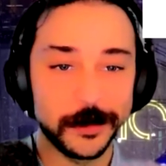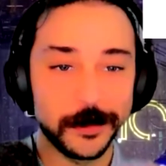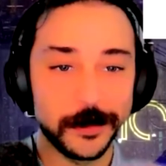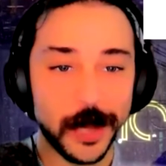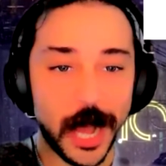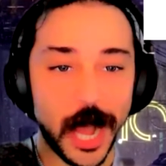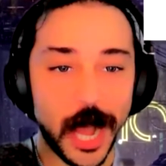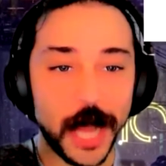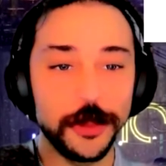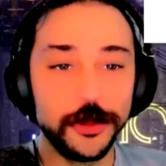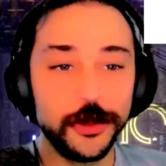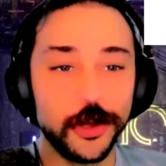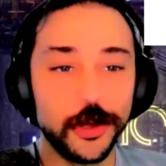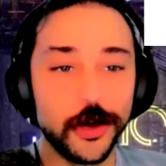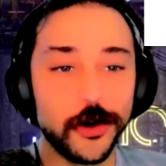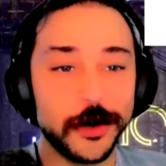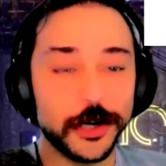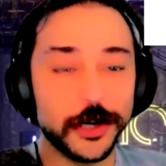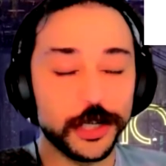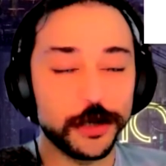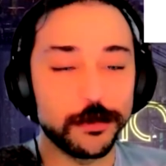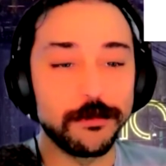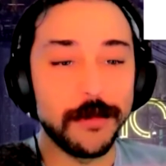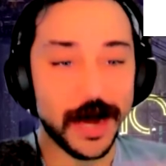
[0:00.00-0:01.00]

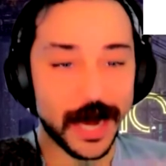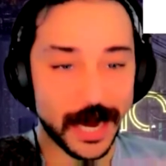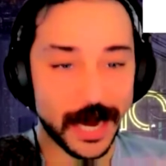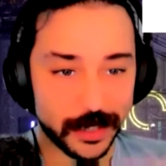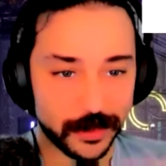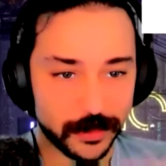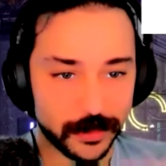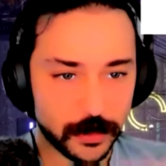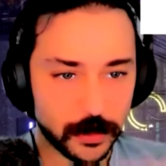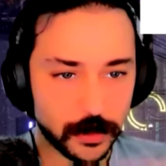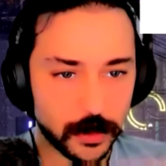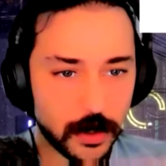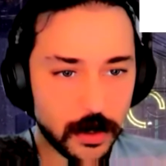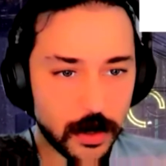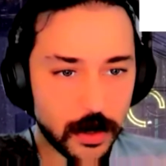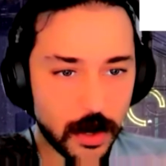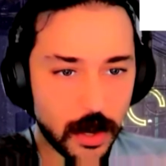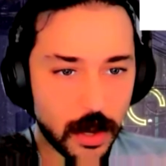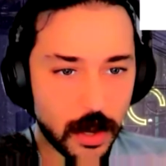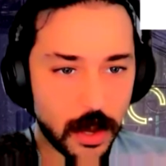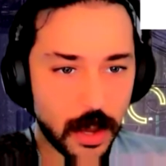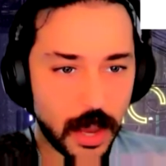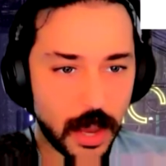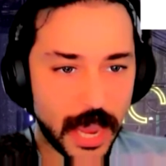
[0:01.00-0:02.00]
unnourished mind.
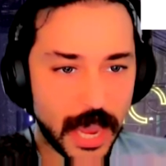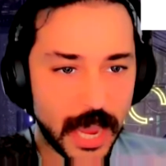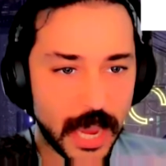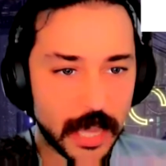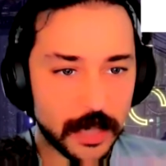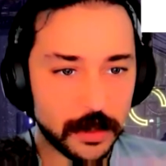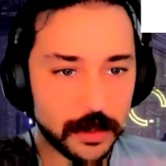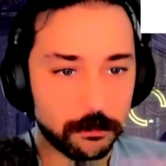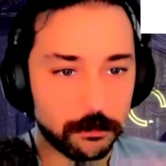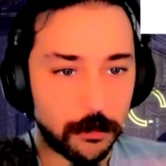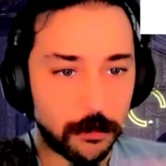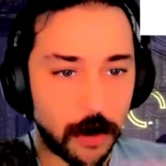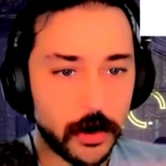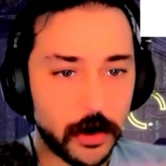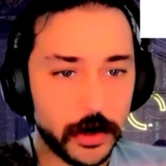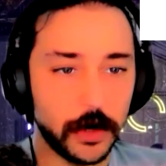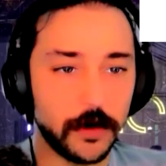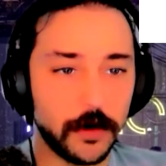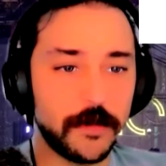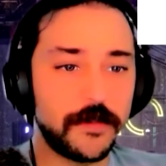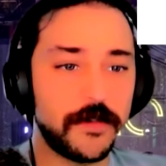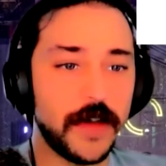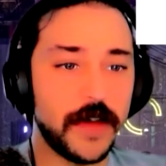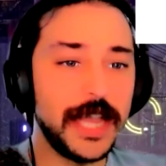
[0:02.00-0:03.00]
And Mario
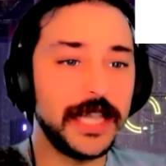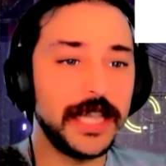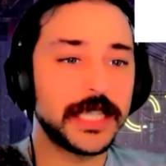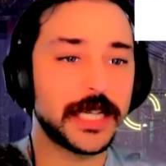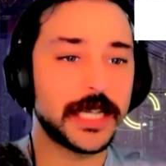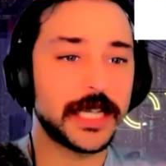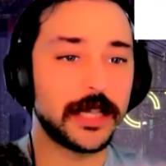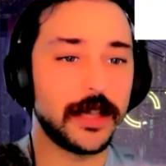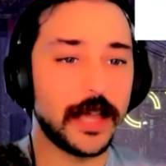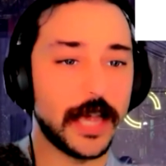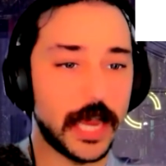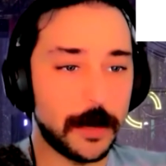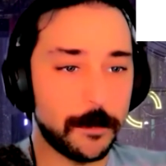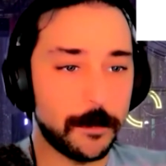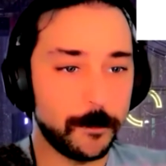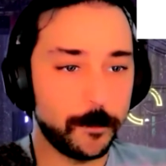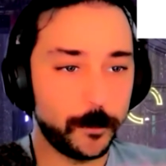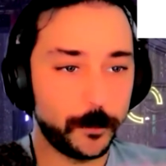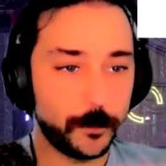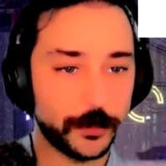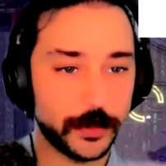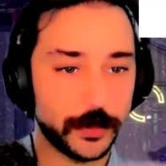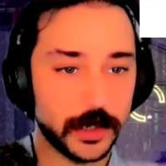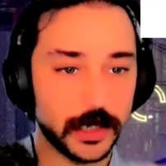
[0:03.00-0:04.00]
Fate's claim,
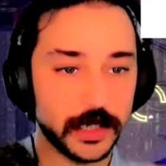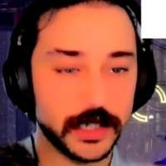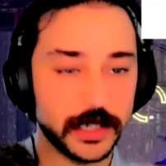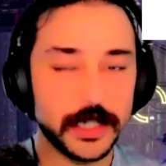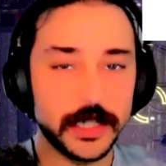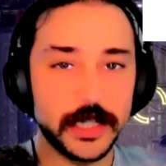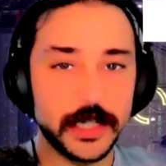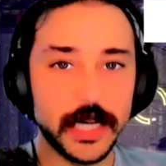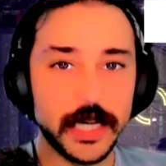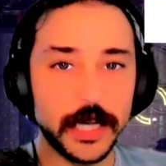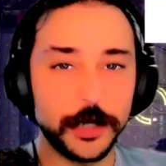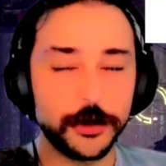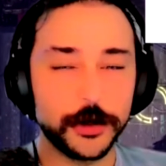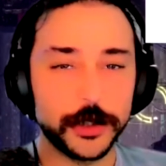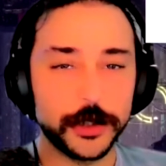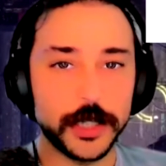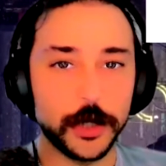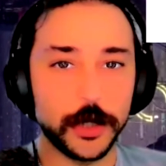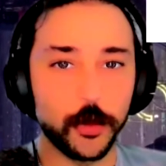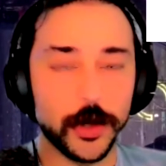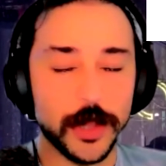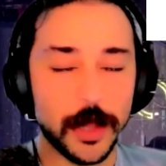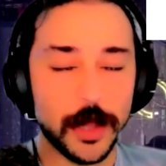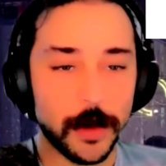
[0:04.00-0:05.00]
this is the interesting
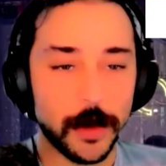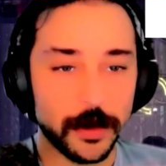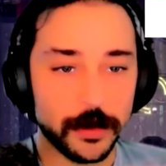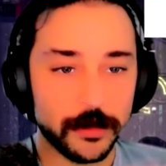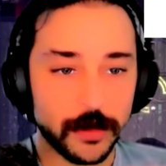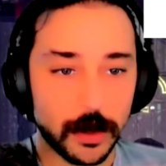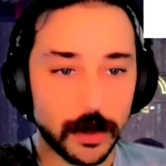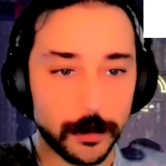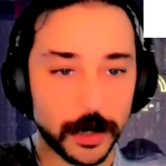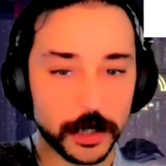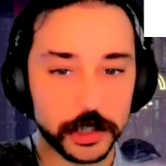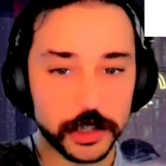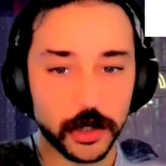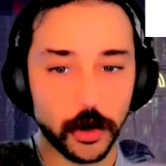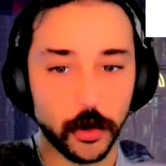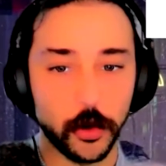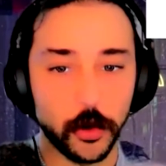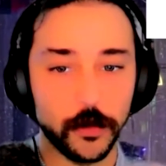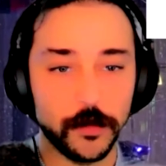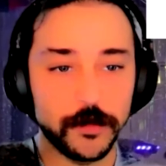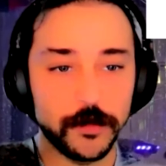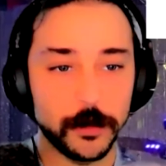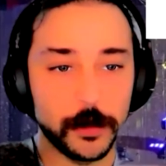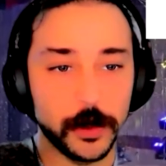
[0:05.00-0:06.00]
one, I'm not so
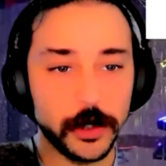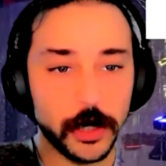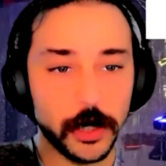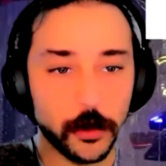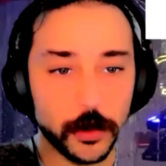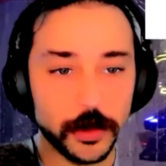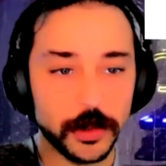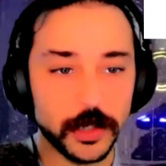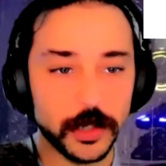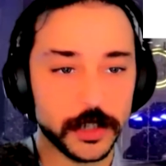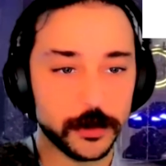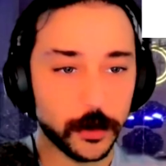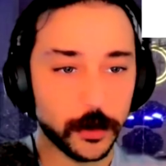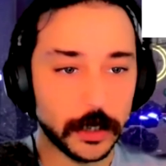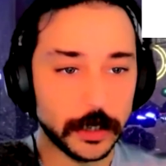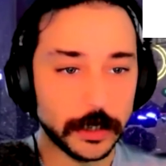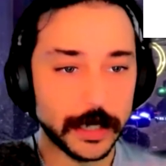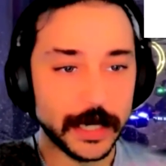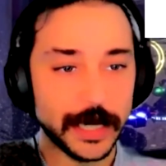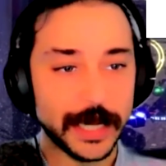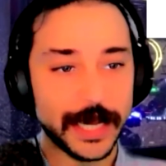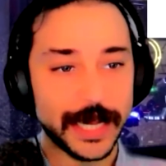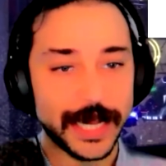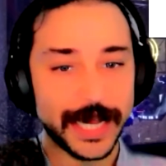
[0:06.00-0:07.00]
familiar with this one,
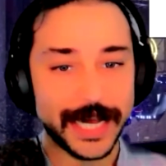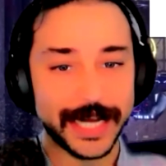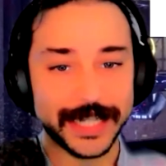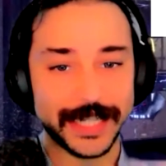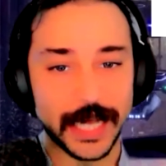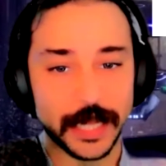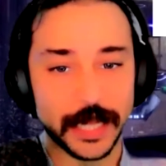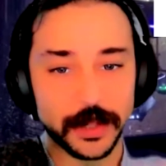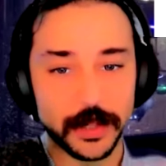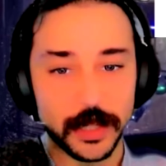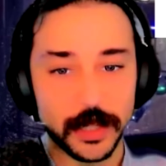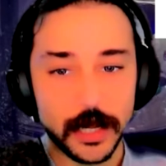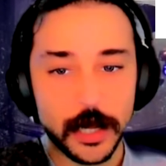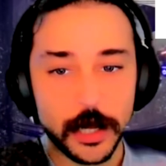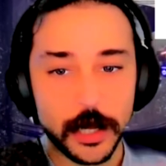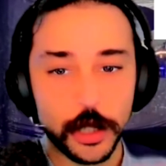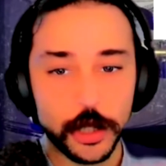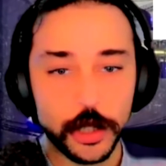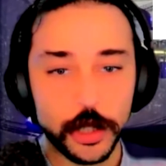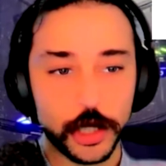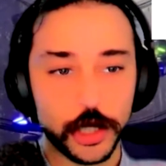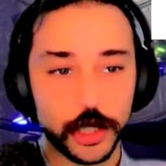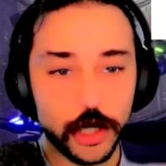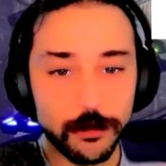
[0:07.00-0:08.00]
is that
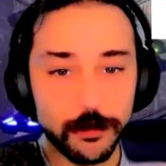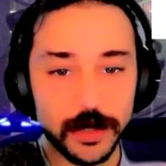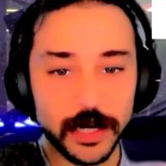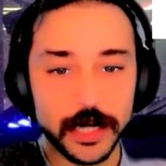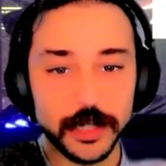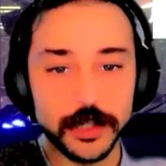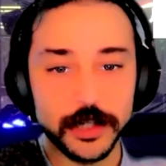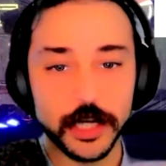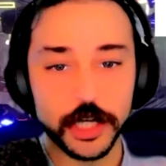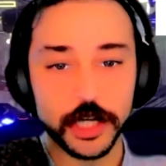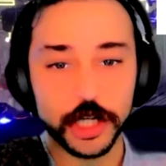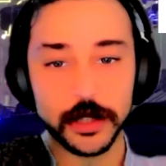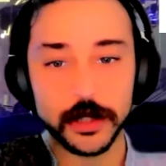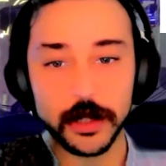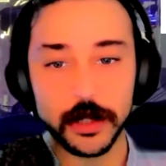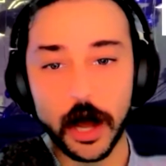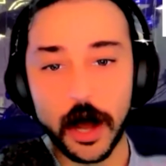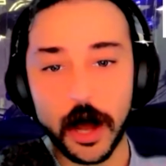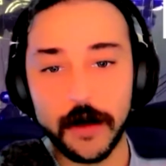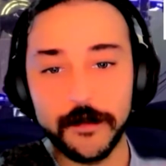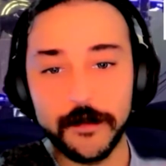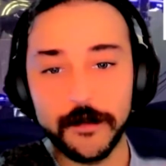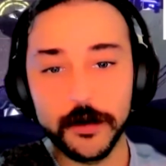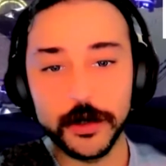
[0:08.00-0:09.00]
the human condition
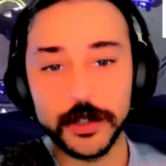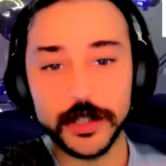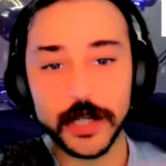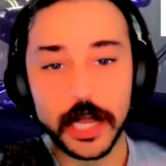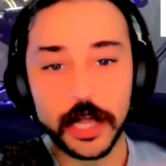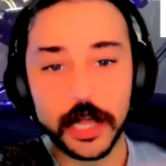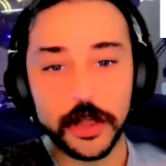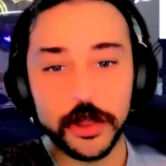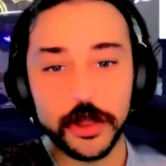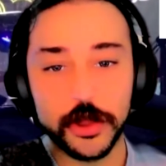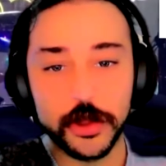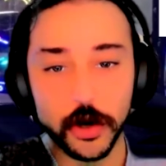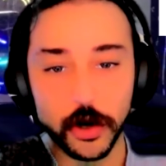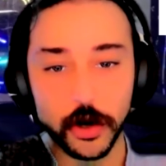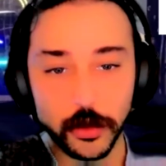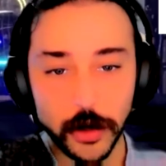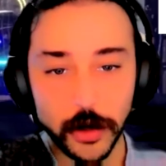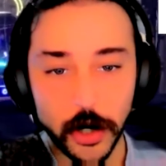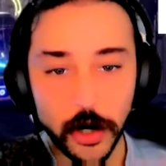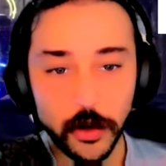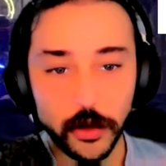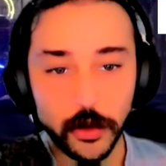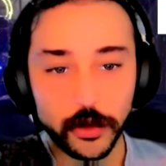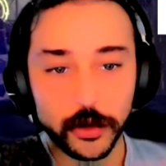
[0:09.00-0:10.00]
offers a
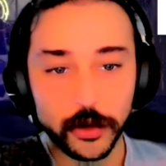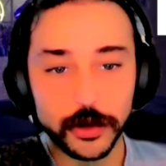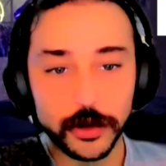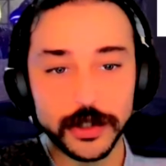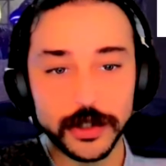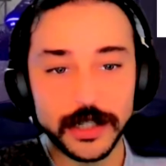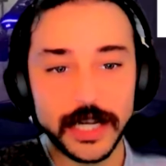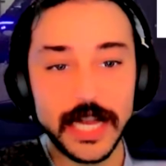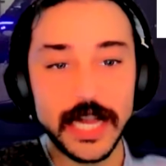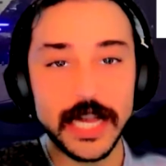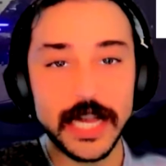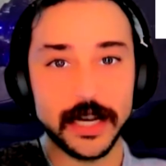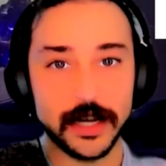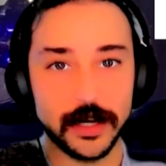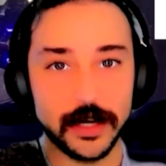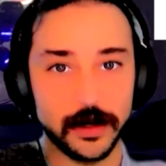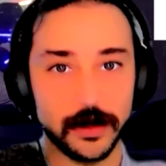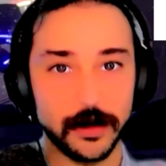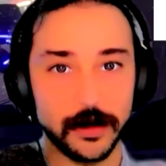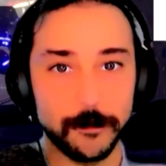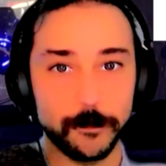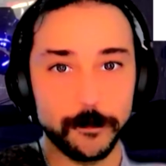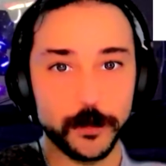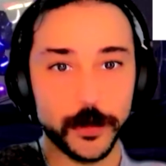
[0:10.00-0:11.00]
thorough critique
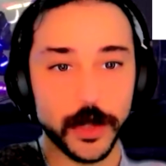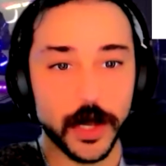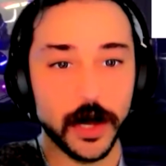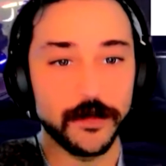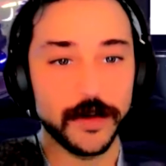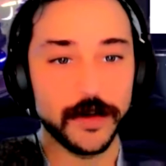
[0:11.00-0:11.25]
of